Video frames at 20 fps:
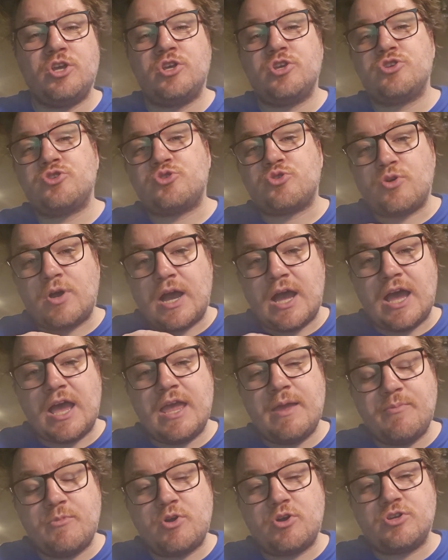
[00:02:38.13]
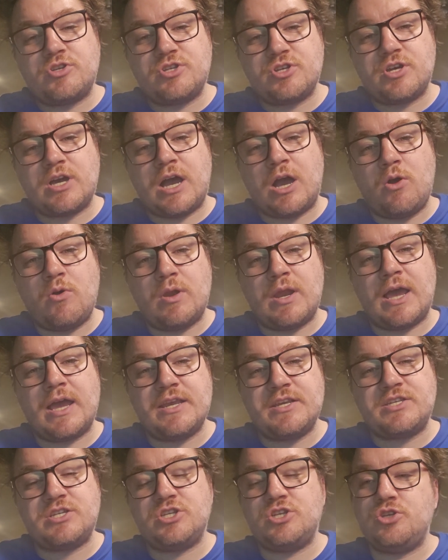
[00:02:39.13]
So I am going to
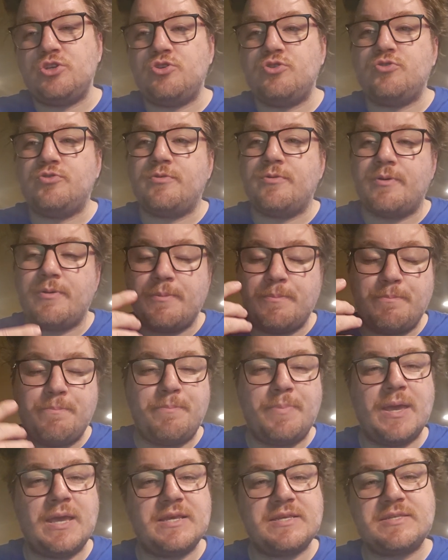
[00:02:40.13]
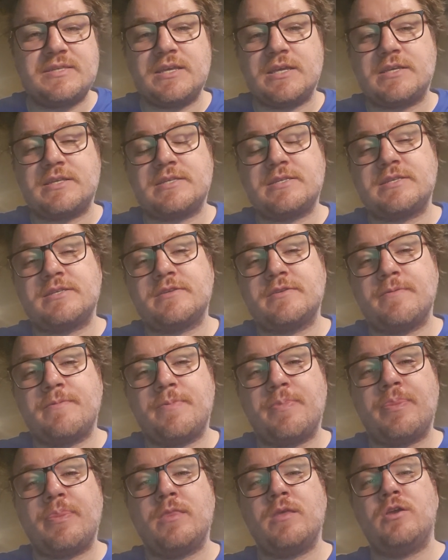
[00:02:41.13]
outline to you basics.
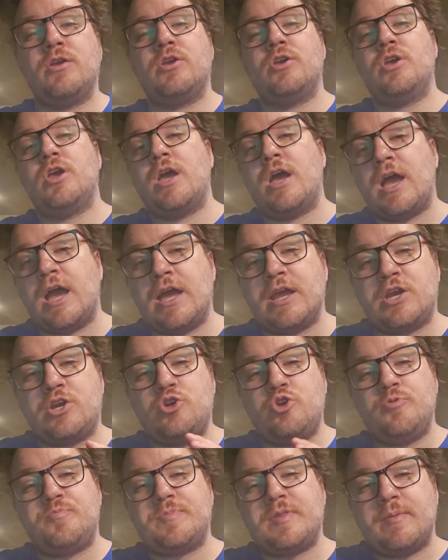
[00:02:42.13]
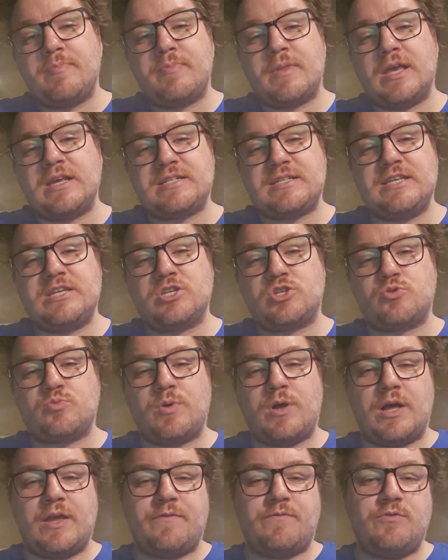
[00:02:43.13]
I grouped them nicely as
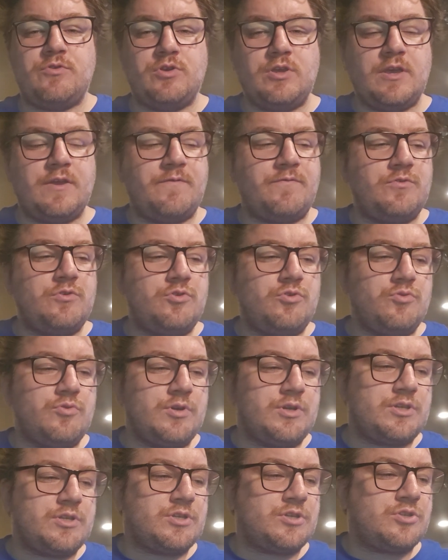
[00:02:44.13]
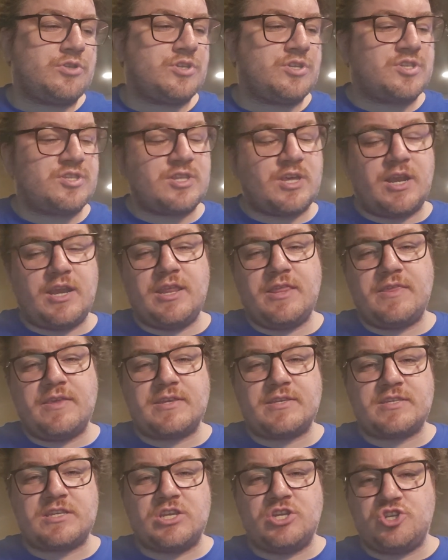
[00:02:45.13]
well. If you were to study
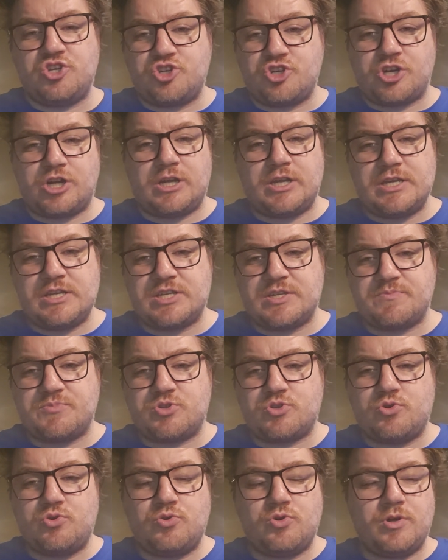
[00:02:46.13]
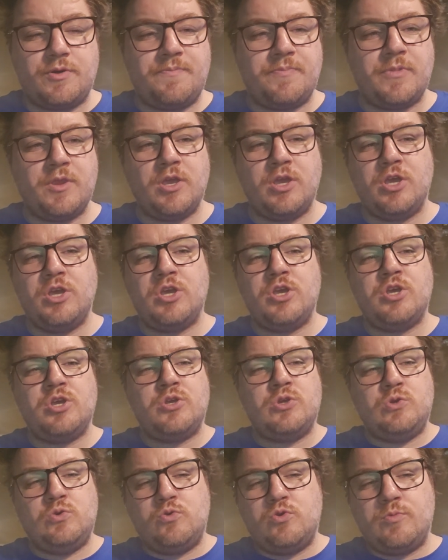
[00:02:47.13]
this in journalism school,
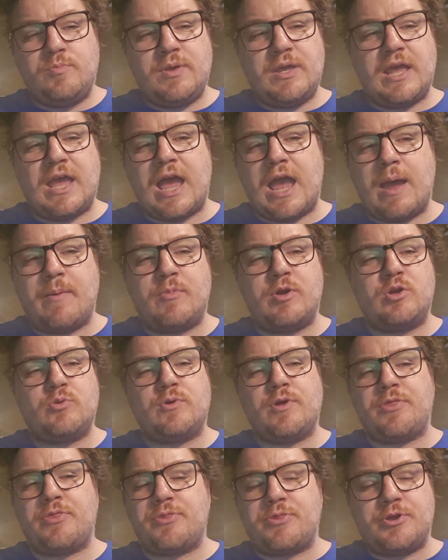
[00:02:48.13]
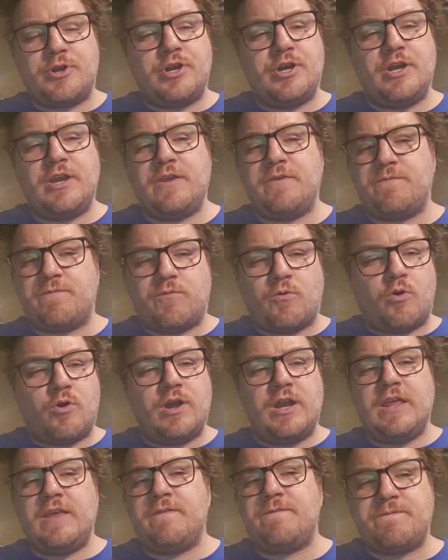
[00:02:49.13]
you would be hammered with 30,
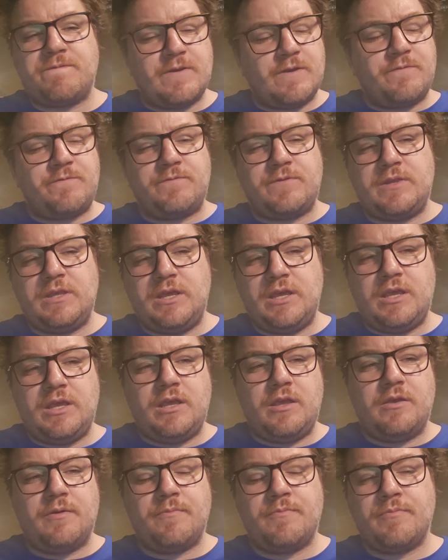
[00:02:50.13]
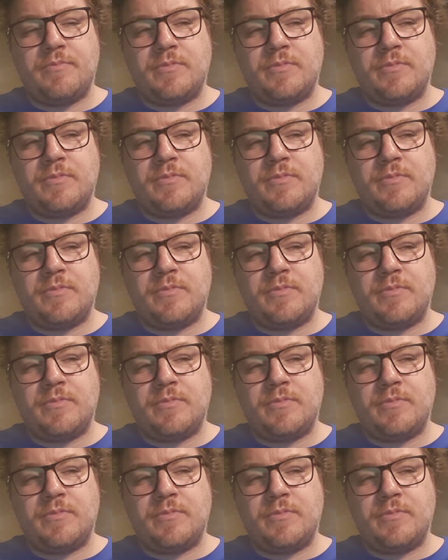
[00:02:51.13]
40, 50